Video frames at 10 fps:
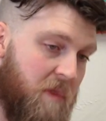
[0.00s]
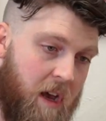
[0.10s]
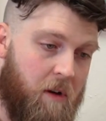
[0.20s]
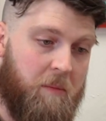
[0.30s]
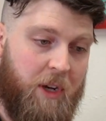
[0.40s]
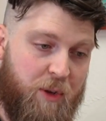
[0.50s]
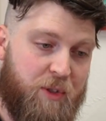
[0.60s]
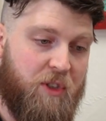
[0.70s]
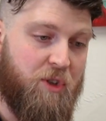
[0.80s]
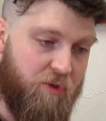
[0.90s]
Now I'm gonna
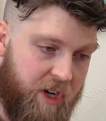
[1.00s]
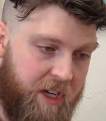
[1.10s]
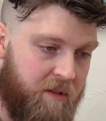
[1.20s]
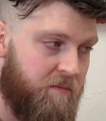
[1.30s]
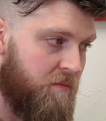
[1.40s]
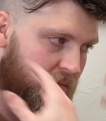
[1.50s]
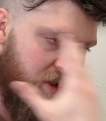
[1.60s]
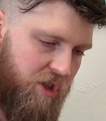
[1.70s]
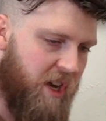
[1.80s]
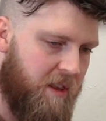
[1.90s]
use the string
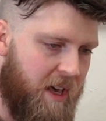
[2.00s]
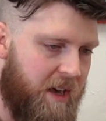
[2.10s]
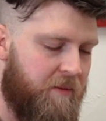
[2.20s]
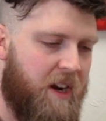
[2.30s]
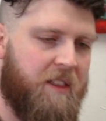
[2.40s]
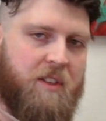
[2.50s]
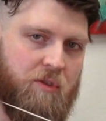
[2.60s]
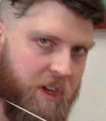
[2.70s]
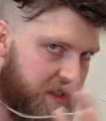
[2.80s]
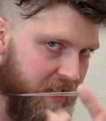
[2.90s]
to check that, right? The
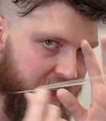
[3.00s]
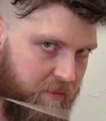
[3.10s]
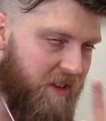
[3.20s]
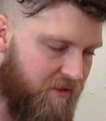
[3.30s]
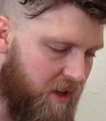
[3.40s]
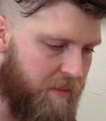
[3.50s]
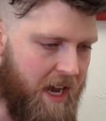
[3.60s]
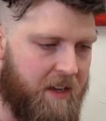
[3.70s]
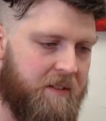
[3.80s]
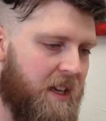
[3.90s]
string is to give me
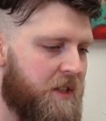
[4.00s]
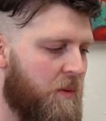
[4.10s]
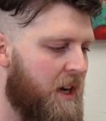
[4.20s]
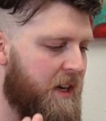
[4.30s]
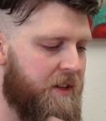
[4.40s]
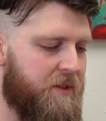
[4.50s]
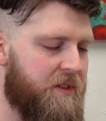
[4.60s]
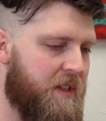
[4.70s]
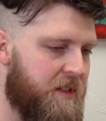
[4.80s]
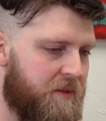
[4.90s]
feedback. That's why I use
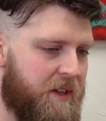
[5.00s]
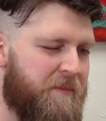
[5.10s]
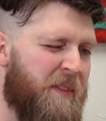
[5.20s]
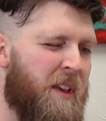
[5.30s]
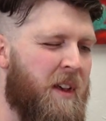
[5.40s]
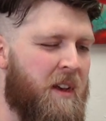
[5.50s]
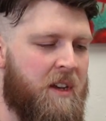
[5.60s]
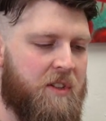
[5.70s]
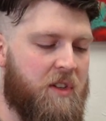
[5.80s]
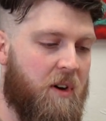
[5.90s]
this.
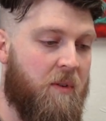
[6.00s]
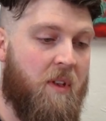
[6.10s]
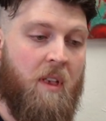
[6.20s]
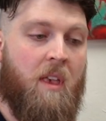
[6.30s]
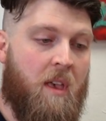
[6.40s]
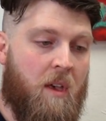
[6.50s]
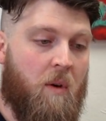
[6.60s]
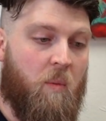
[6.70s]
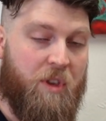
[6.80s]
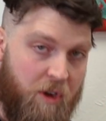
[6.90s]
So
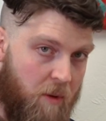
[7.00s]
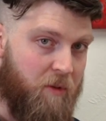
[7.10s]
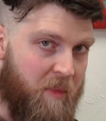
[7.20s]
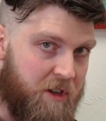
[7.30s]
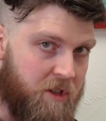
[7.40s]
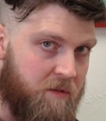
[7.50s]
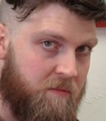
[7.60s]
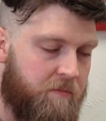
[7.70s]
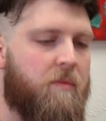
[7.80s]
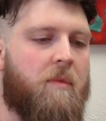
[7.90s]
when you go to measure,
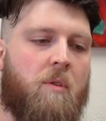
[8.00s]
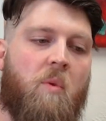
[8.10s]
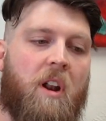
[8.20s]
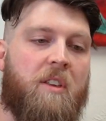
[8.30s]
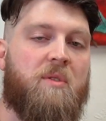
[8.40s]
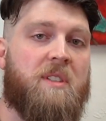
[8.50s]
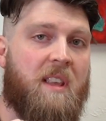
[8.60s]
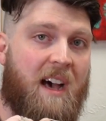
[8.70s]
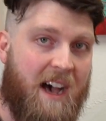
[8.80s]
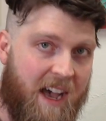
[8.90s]
you wanna use
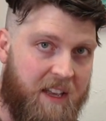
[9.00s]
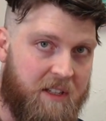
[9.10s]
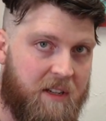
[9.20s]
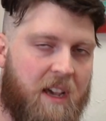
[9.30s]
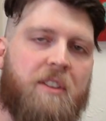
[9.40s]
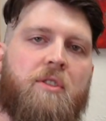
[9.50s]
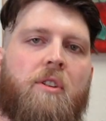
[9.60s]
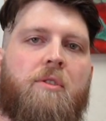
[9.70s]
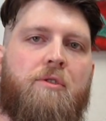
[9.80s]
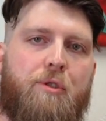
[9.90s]
the height as
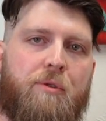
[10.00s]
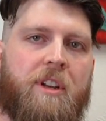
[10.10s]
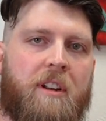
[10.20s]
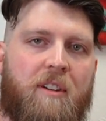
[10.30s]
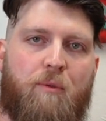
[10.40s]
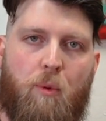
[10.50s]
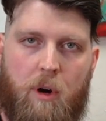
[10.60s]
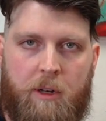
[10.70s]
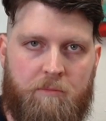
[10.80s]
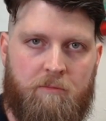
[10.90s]
your unit of
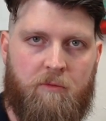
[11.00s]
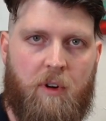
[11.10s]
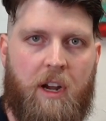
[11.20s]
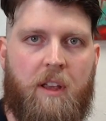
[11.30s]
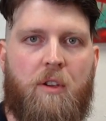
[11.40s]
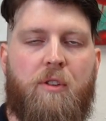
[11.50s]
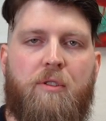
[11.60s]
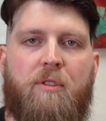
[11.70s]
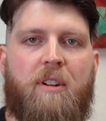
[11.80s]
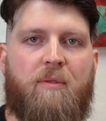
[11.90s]
one, right? Your
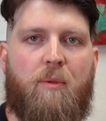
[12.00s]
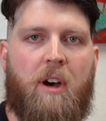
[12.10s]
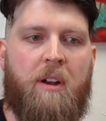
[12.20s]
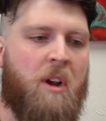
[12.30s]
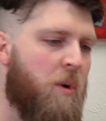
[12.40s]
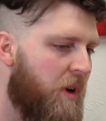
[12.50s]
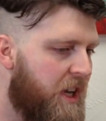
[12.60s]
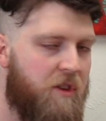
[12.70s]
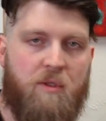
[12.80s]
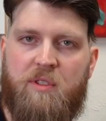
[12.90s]
unit of one. We
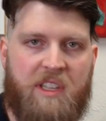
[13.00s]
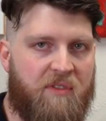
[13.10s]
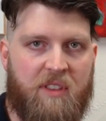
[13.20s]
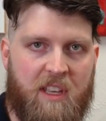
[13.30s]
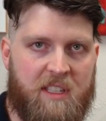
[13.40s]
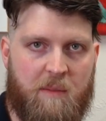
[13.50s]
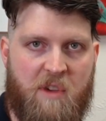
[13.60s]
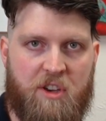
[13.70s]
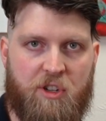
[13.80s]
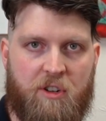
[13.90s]
could use different things to
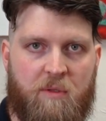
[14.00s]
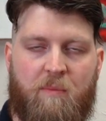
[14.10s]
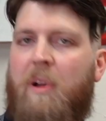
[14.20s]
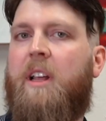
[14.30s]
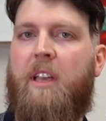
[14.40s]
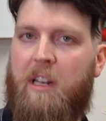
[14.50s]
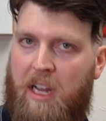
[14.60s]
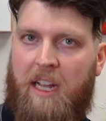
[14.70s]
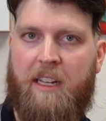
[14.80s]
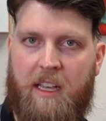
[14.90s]
measure, but it could
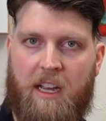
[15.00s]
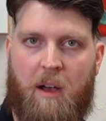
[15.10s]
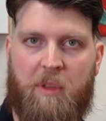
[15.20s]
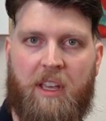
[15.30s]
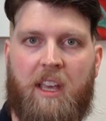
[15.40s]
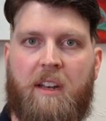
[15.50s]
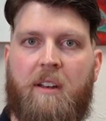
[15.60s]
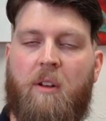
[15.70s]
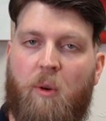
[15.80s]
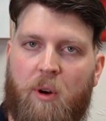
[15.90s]
kind of get
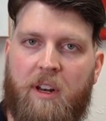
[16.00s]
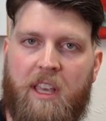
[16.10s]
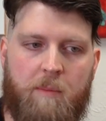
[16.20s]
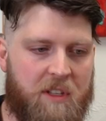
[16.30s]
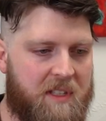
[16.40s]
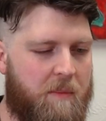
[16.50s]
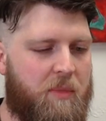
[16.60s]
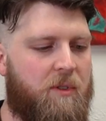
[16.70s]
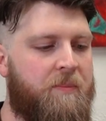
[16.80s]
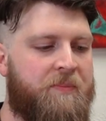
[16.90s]
complicated. In order to keep it
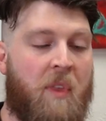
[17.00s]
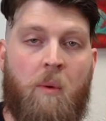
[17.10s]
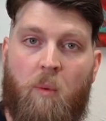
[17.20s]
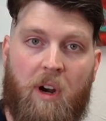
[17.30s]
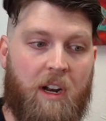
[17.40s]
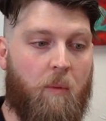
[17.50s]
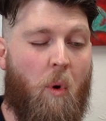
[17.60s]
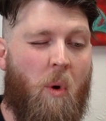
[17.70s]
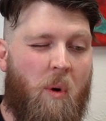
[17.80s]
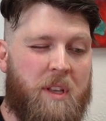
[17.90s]
simple, we're gonna
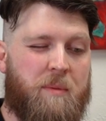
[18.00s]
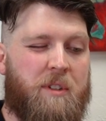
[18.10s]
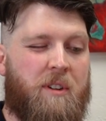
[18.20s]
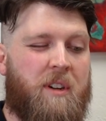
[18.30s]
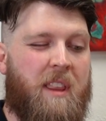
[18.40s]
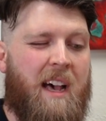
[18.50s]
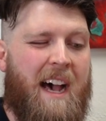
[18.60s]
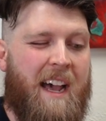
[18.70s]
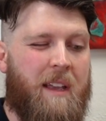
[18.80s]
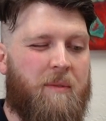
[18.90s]
always return to that
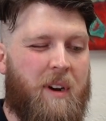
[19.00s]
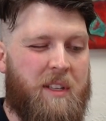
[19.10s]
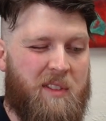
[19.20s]
height, right?